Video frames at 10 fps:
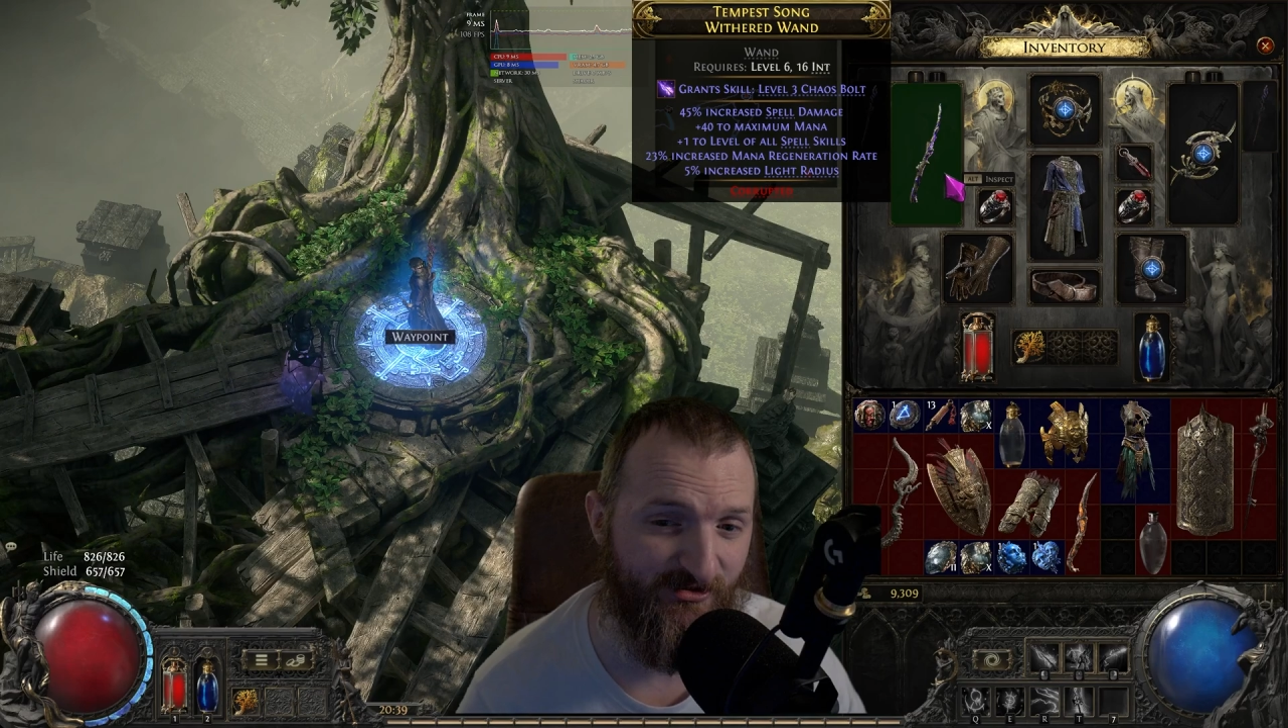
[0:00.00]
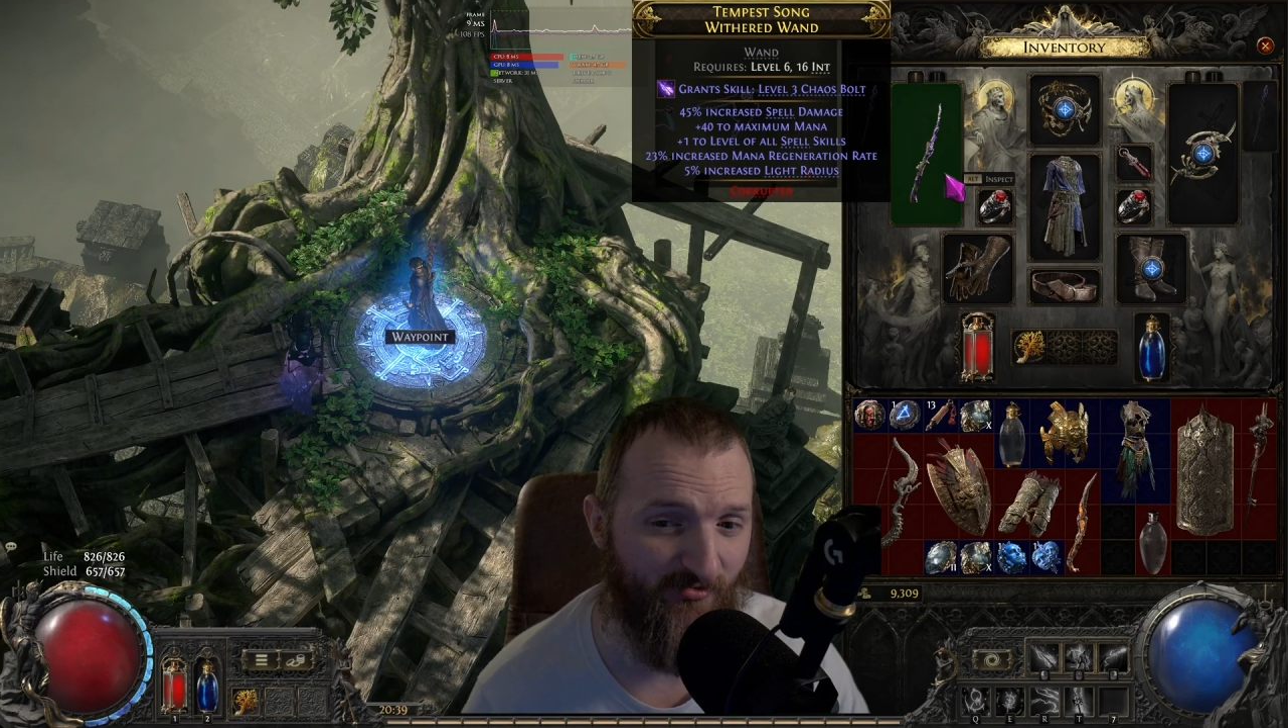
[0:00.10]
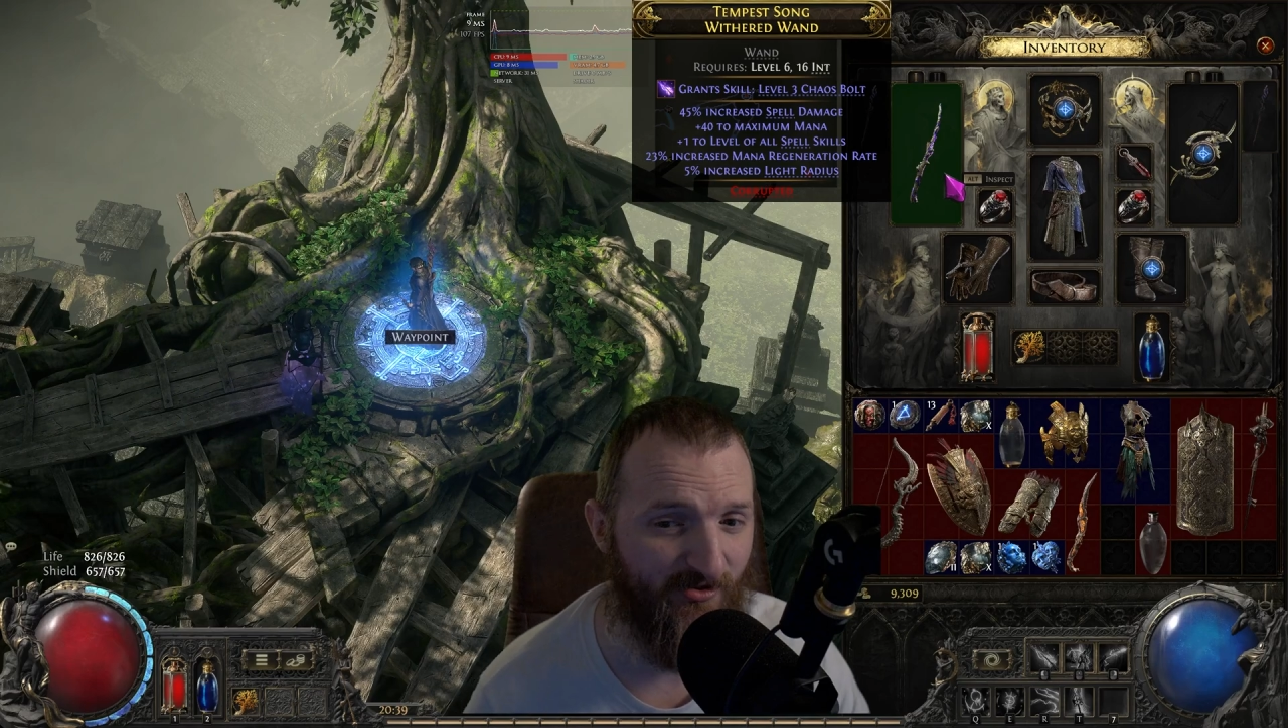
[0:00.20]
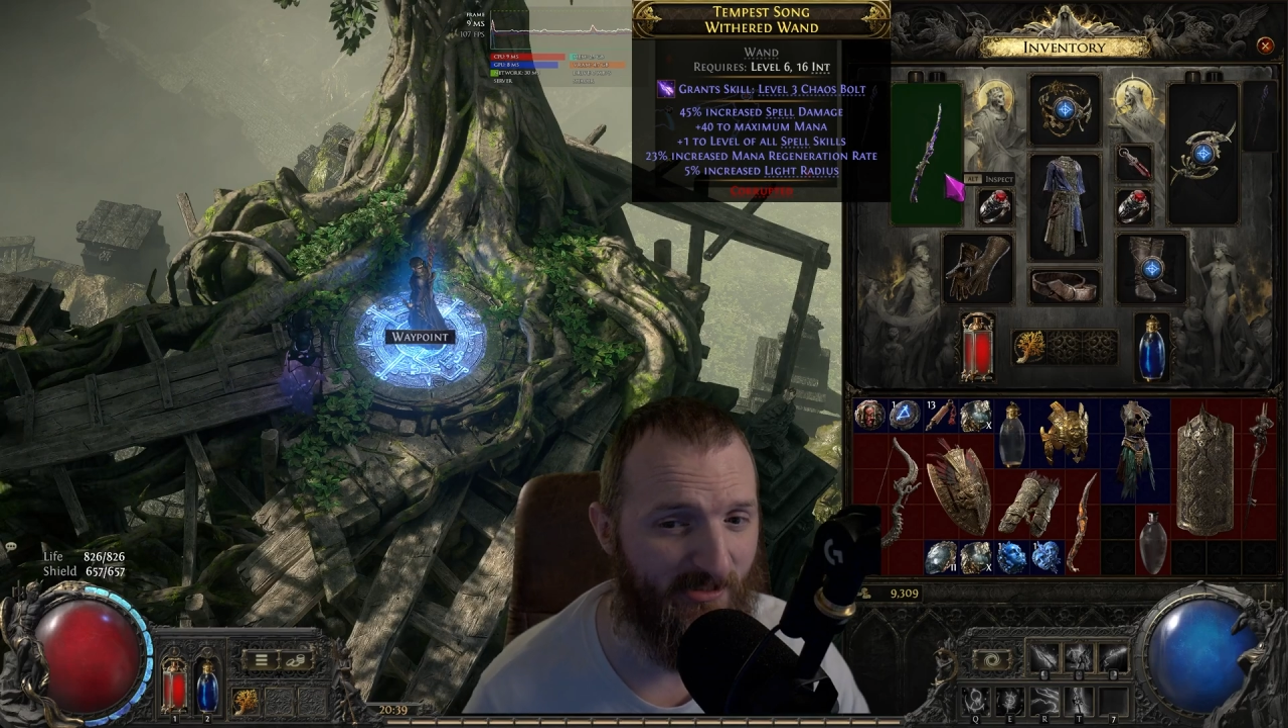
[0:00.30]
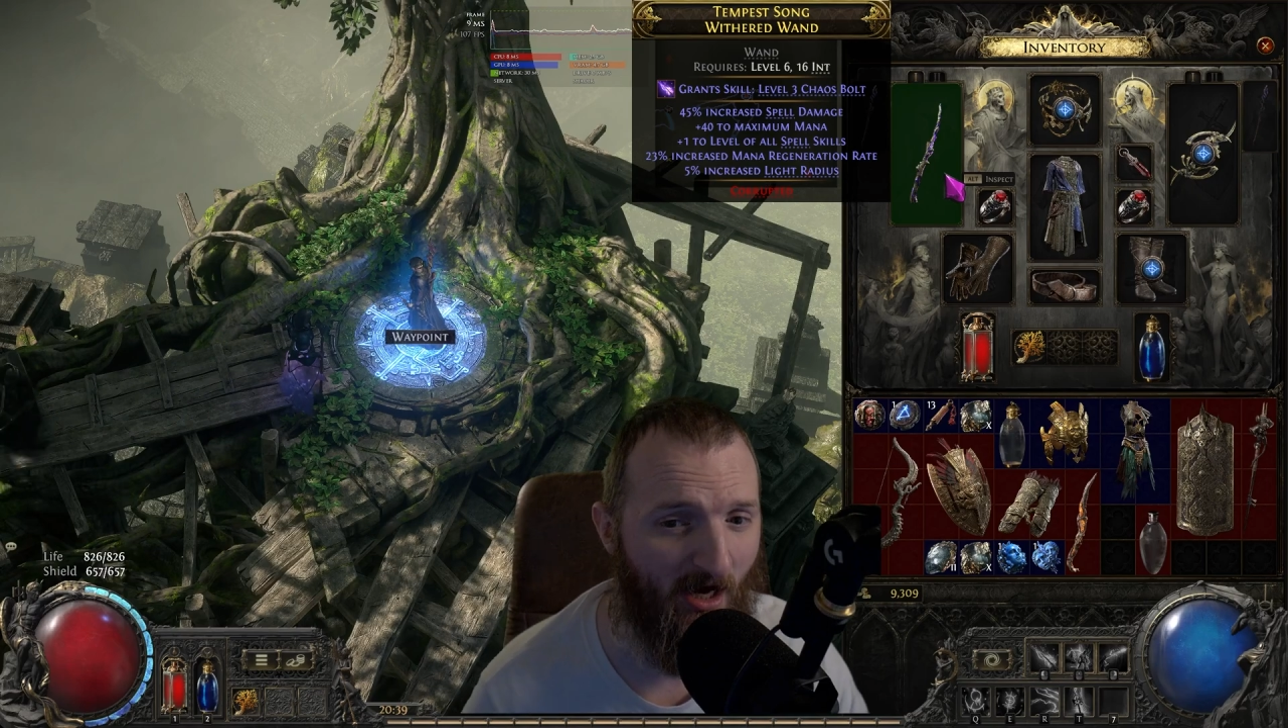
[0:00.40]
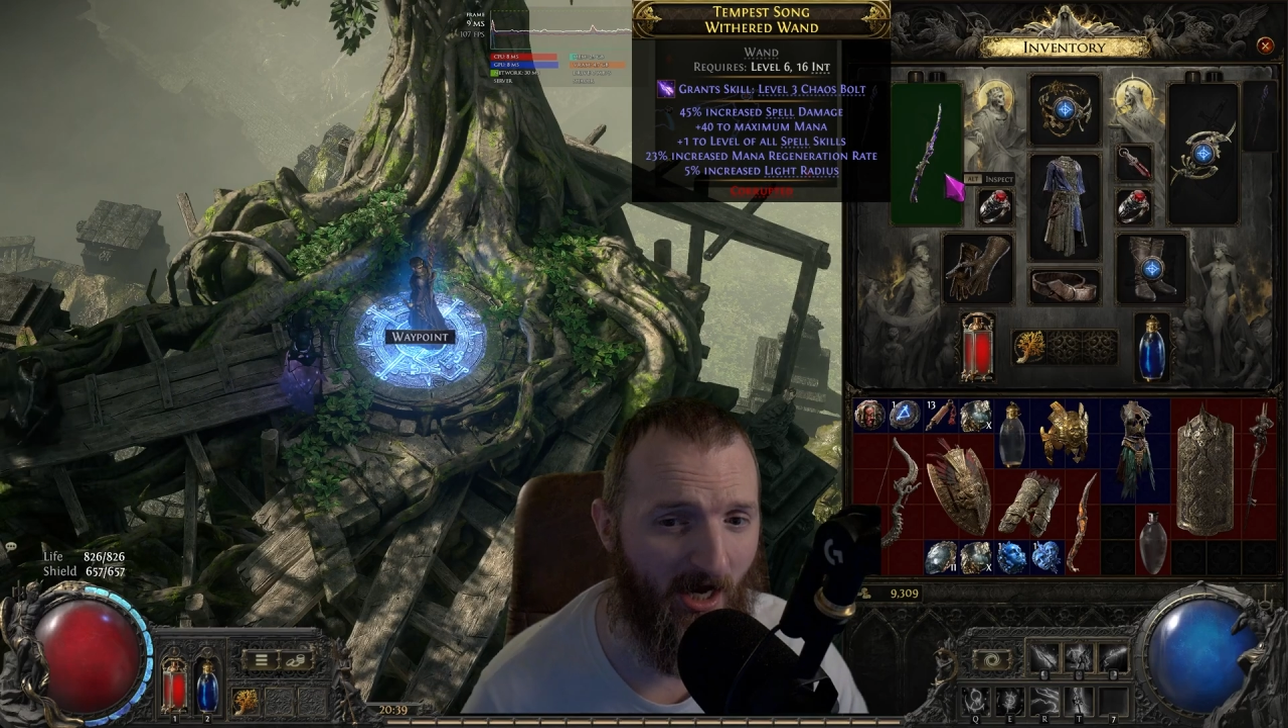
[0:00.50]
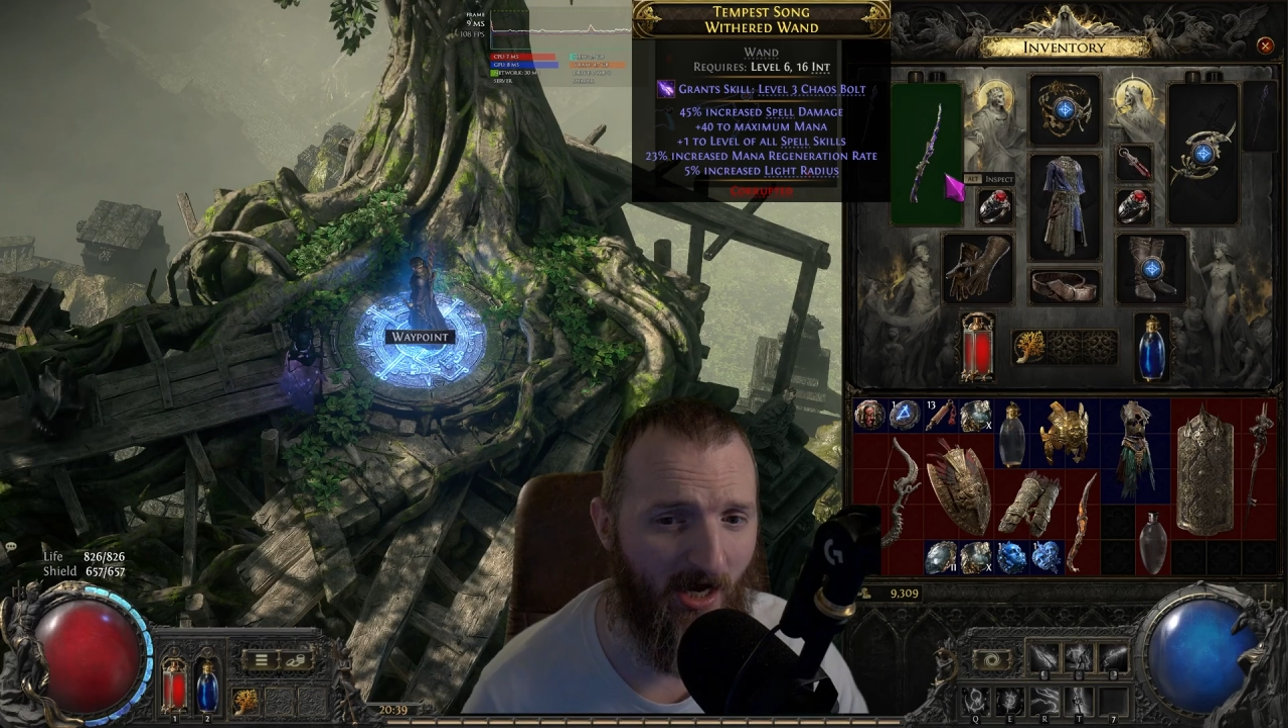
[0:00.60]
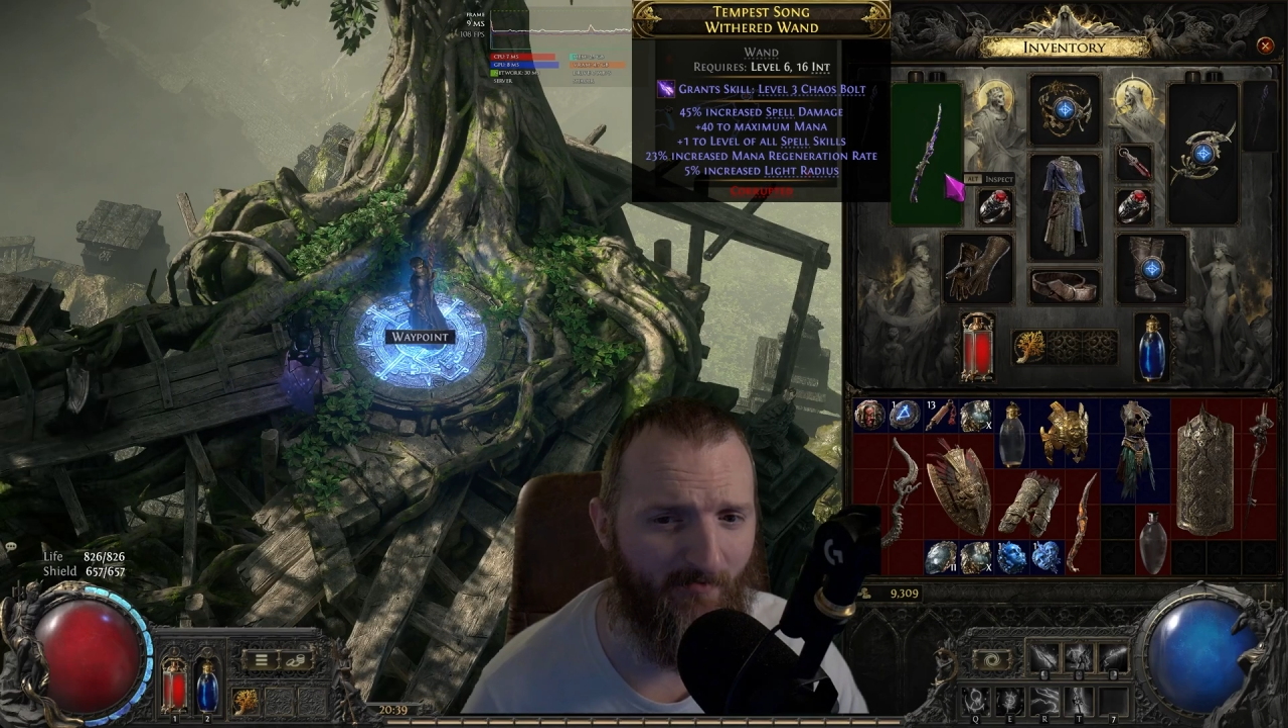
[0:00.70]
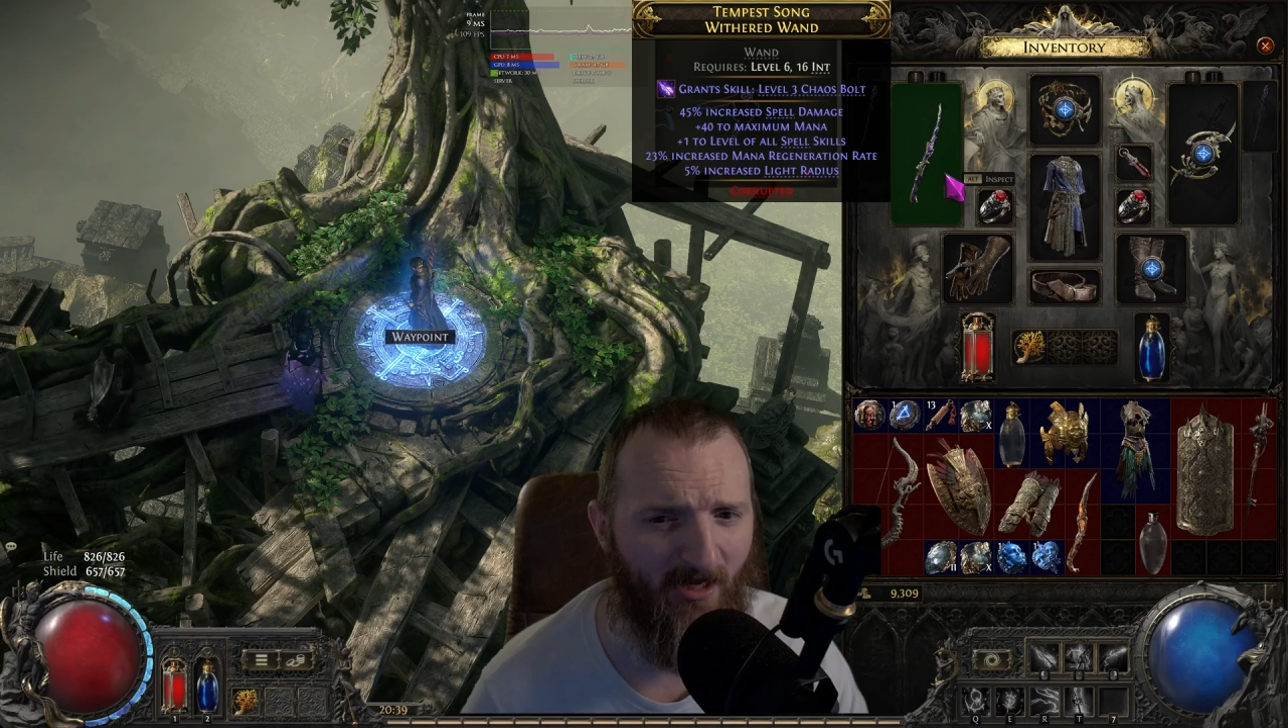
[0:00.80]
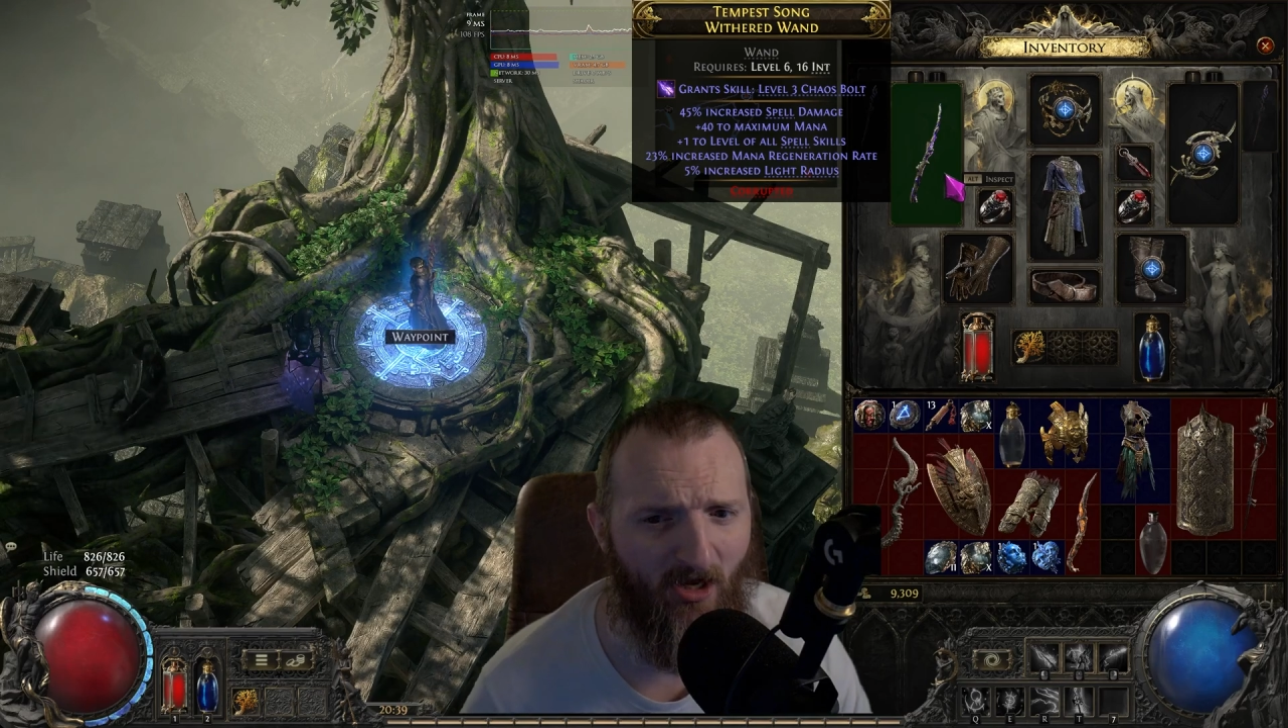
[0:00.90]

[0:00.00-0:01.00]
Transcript: over time